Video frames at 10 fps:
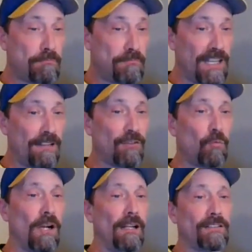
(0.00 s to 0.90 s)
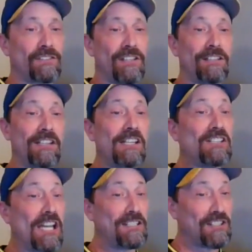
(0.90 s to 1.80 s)
David Wells, the
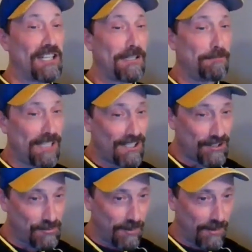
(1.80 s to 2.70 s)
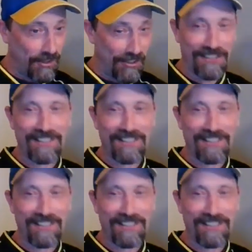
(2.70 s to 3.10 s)
DJ Skinny Penis Bowl.